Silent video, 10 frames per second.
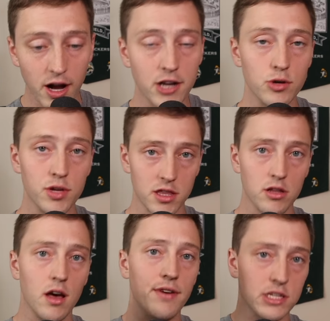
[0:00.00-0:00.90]
I do think that
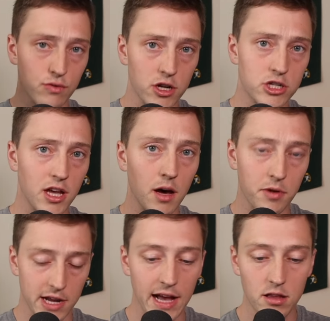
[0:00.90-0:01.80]
Love has reached that
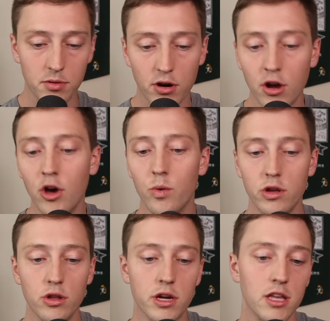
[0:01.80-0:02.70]
upper caliber when
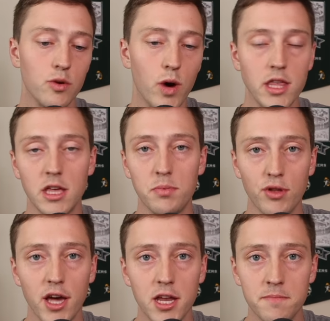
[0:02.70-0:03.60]
you look at the way that he
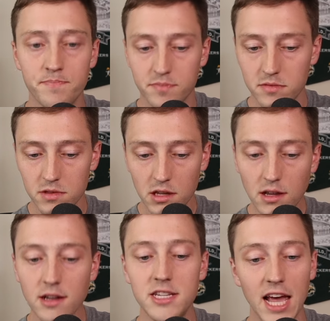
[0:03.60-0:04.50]
played
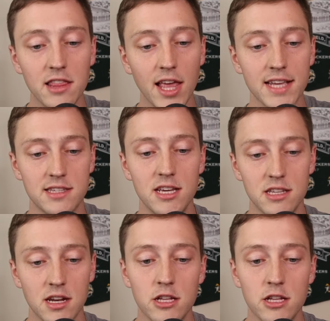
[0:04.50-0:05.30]
to end last season.